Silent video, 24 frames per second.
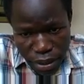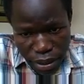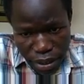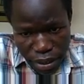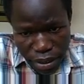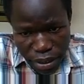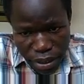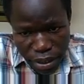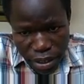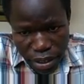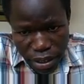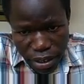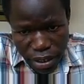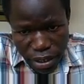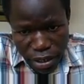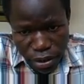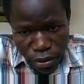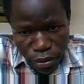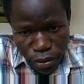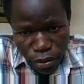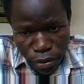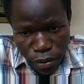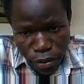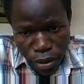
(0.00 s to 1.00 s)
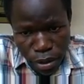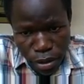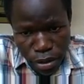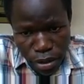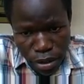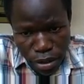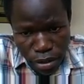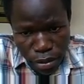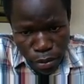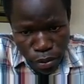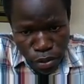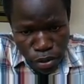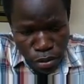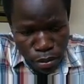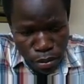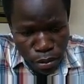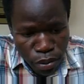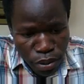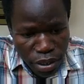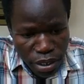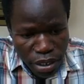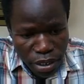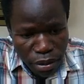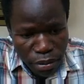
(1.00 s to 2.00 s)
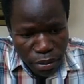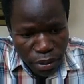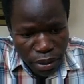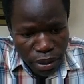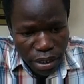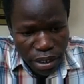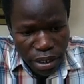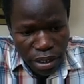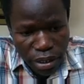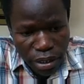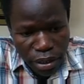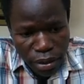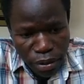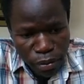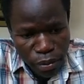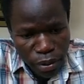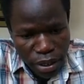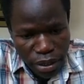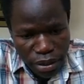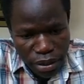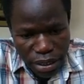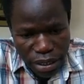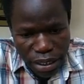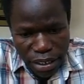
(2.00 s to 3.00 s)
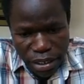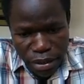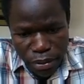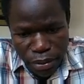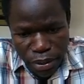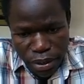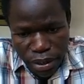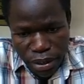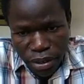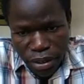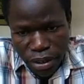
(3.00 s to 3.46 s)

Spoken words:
Ascending. Now we are supposed to put it in what? We are selecting what?